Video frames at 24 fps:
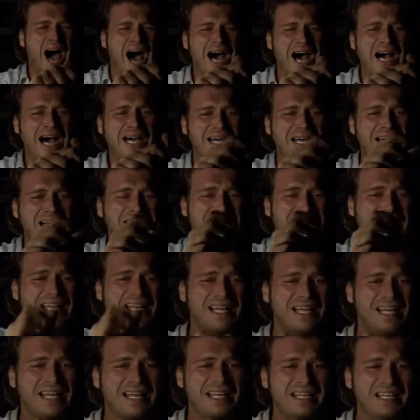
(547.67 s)
Or
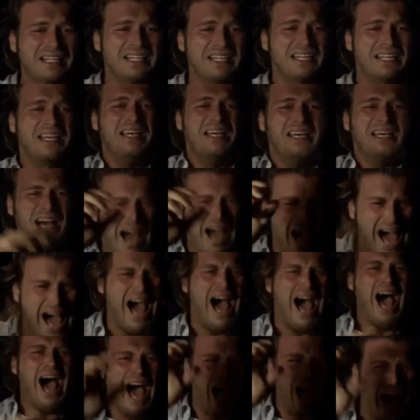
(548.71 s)
another cliche
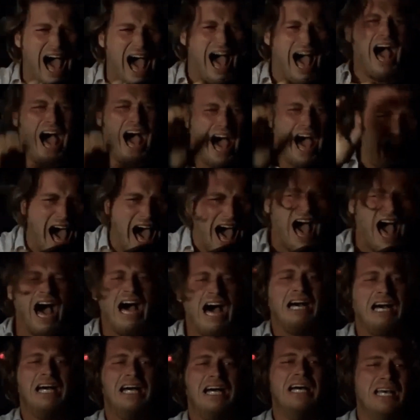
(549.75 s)
pattern is sometimes we
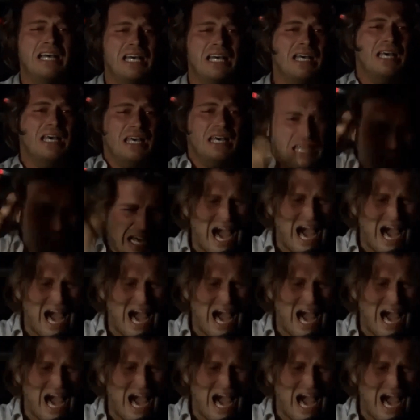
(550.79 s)
have some